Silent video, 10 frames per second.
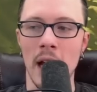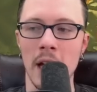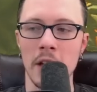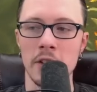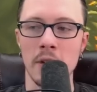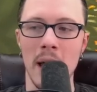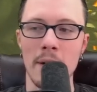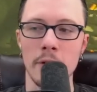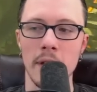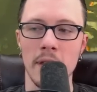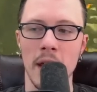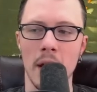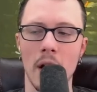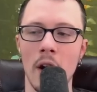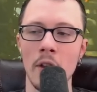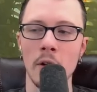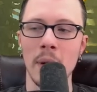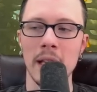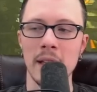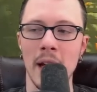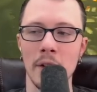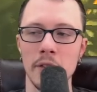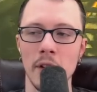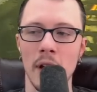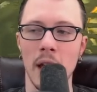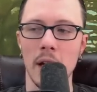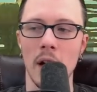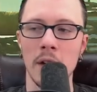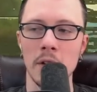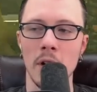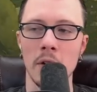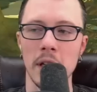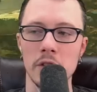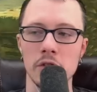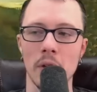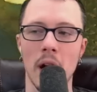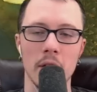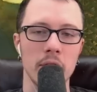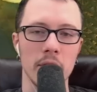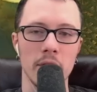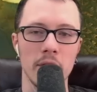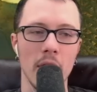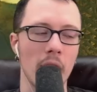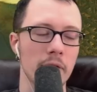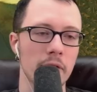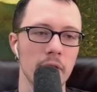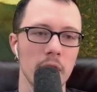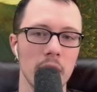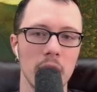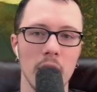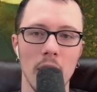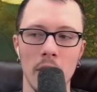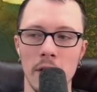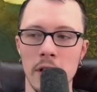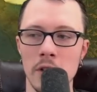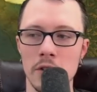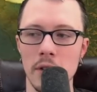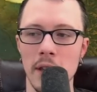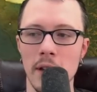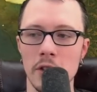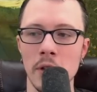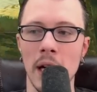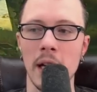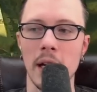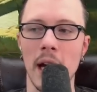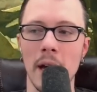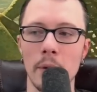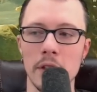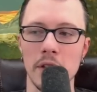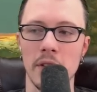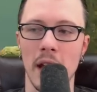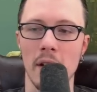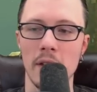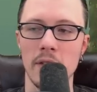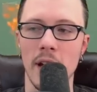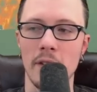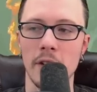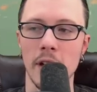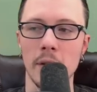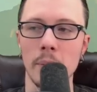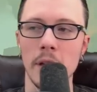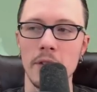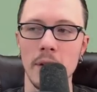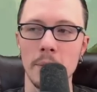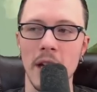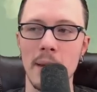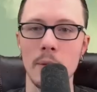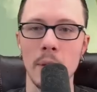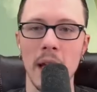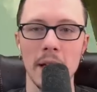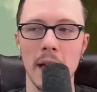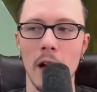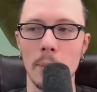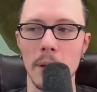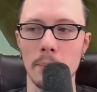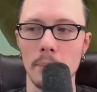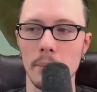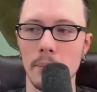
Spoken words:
I could do everything. All the way down to, like, unloading trucks and stuff. Although usually the truck guy would just carry stuff in, but sometimes we had to help him.